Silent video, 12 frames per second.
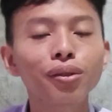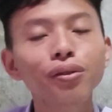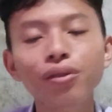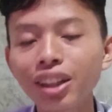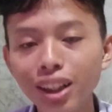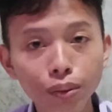
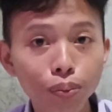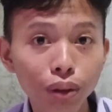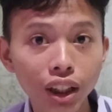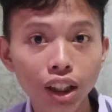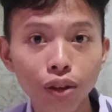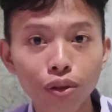Feeling
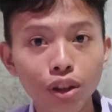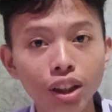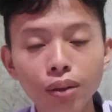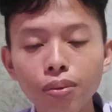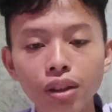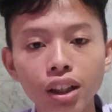pity for
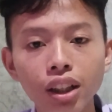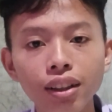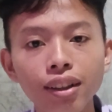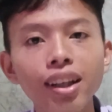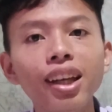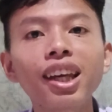the bird,
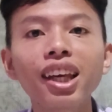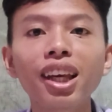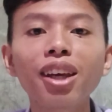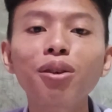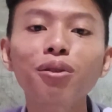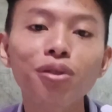
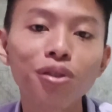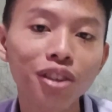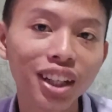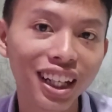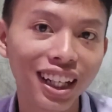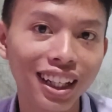he
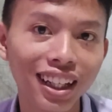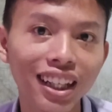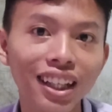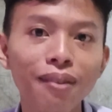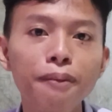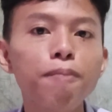freed it.
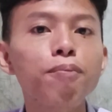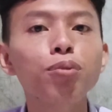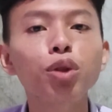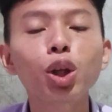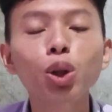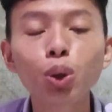
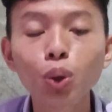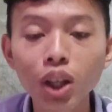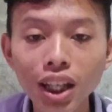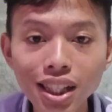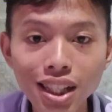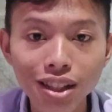To
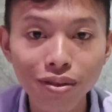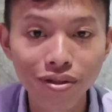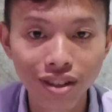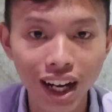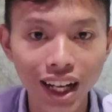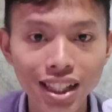his
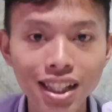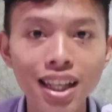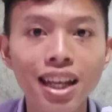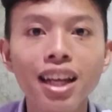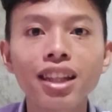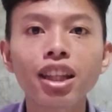surprise,
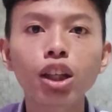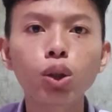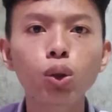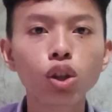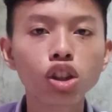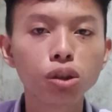the
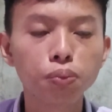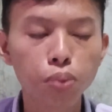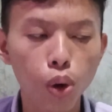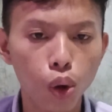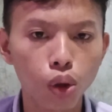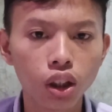goose
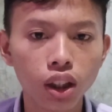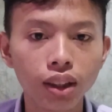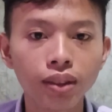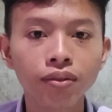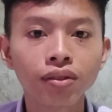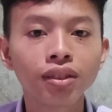spoke.
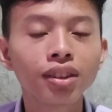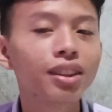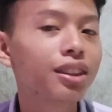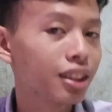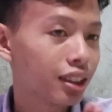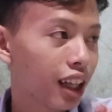
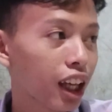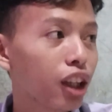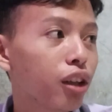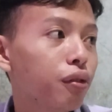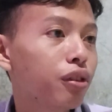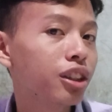
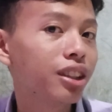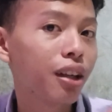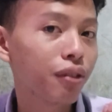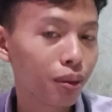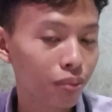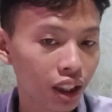"Thank you for
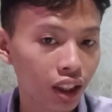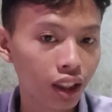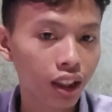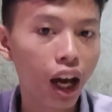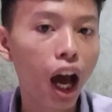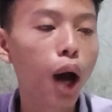saving me.
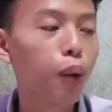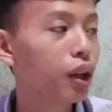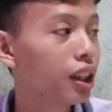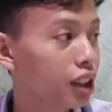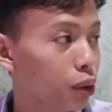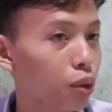I
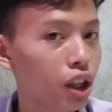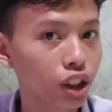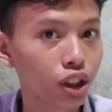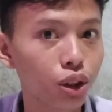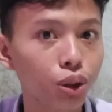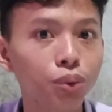will
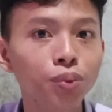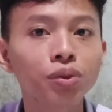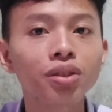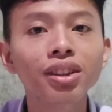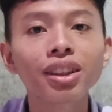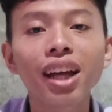reward you.
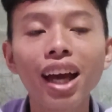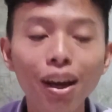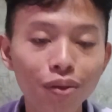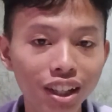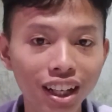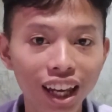
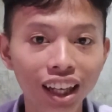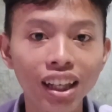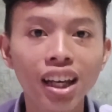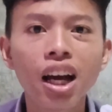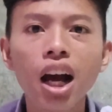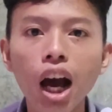Every day,
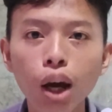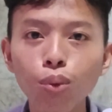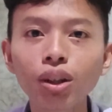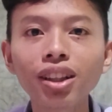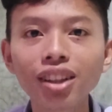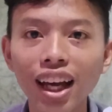I
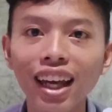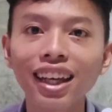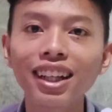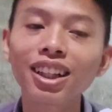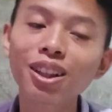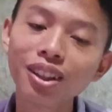will lay
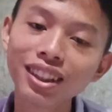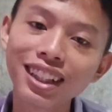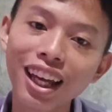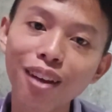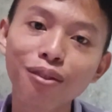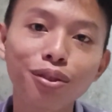a golden
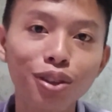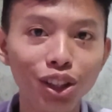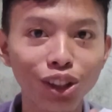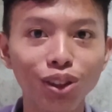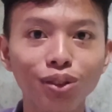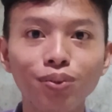egg for
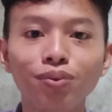you."